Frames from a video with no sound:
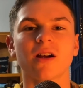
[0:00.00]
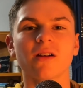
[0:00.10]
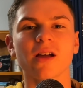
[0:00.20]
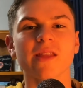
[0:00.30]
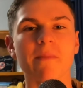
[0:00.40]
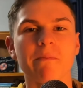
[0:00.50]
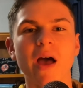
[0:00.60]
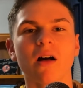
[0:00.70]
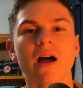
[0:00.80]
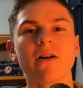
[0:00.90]
Turn on
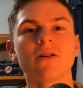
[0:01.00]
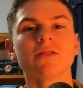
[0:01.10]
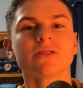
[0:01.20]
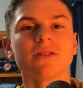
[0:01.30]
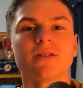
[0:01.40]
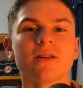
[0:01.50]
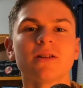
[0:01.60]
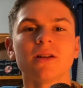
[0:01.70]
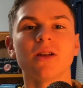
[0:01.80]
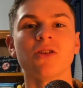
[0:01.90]
that bell. How else are you going
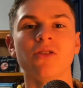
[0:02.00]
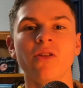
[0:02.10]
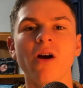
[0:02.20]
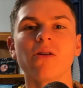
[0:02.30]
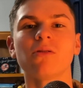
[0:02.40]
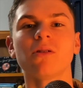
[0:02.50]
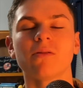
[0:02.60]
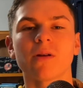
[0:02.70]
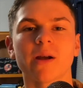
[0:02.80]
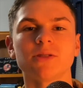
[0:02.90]
to know
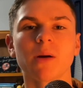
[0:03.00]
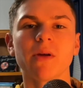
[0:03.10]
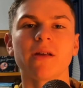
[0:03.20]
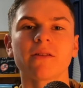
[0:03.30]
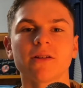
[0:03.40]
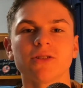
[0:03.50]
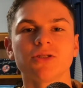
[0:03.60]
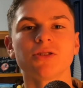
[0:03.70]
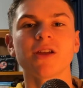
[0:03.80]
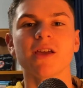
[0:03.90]
when I drop another
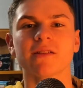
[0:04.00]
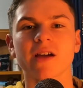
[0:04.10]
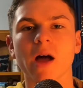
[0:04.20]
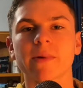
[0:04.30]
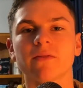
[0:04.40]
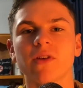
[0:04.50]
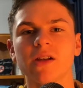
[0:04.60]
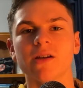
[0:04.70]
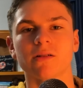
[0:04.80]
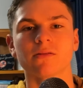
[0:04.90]
intriguing topic
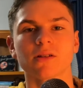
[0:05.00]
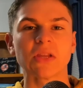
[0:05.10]
video?